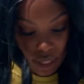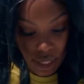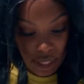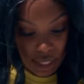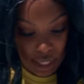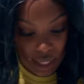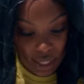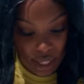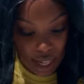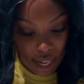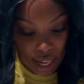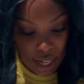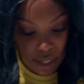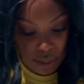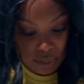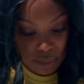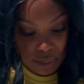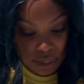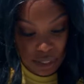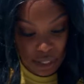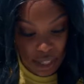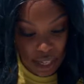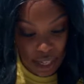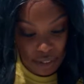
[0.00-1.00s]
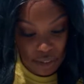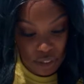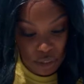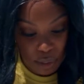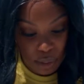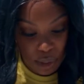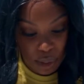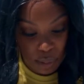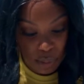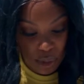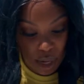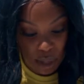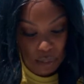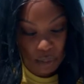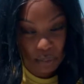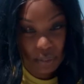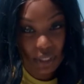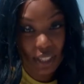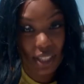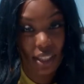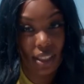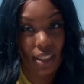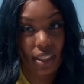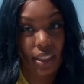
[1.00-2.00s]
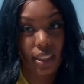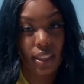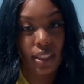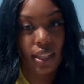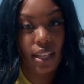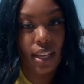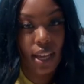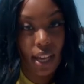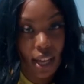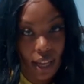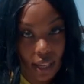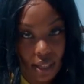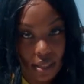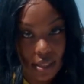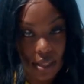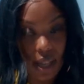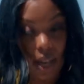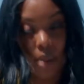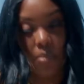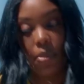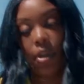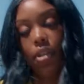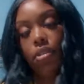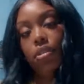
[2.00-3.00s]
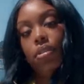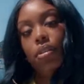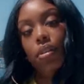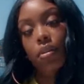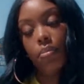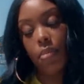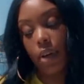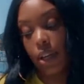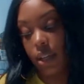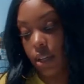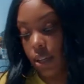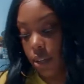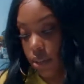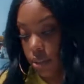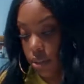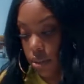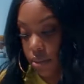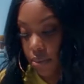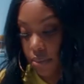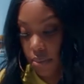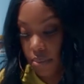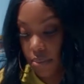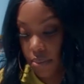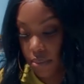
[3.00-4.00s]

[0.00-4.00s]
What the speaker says: And I don't really have too many problems unless I mess up my nails.